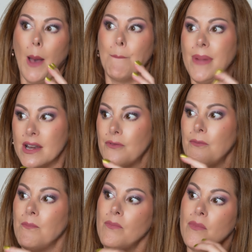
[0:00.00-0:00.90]
but
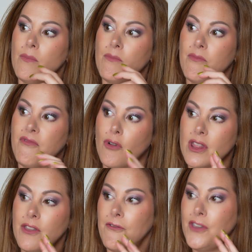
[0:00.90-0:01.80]
for
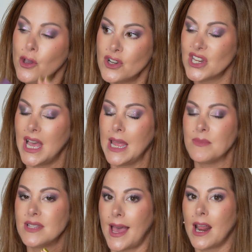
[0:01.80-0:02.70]
the few
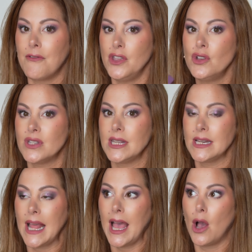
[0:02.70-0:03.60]
times that I've used it
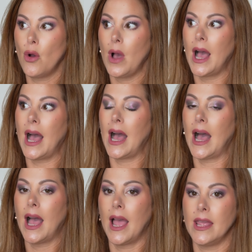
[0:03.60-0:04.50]
now,
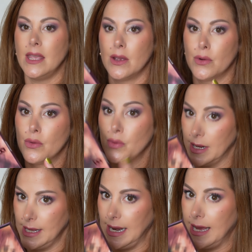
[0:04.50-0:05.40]
I
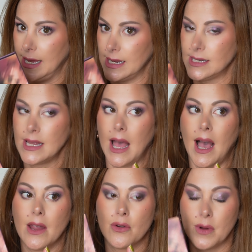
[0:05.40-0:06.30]
really like it.
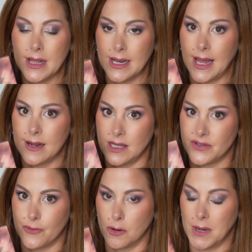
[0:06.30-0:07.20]
I really like this
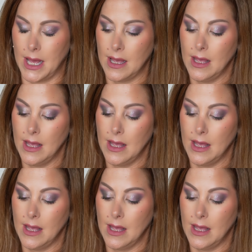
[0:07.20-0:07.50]
formula.